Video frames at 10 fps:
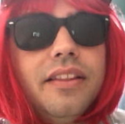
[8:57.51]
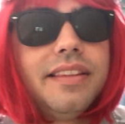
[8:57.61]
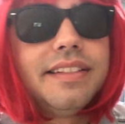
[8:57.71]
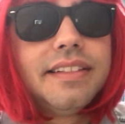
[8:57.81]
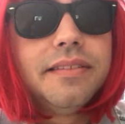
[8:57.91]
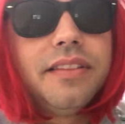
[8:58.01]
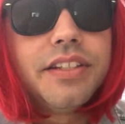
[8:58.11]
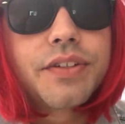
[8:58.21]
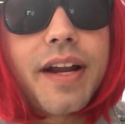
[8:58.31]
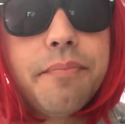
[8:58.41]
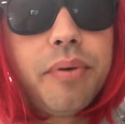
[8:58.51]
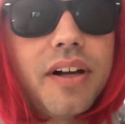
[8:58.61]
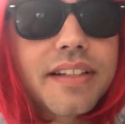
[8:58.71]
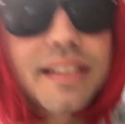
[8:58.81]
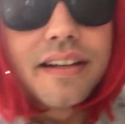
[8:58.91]
these great
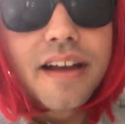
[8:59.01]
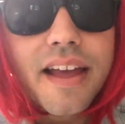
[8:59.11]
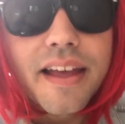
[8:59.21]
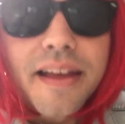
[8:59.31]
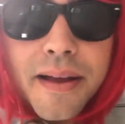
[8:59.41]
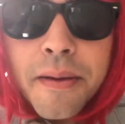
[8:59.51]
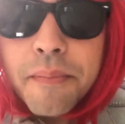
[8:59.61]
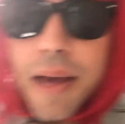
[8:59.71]
books. Be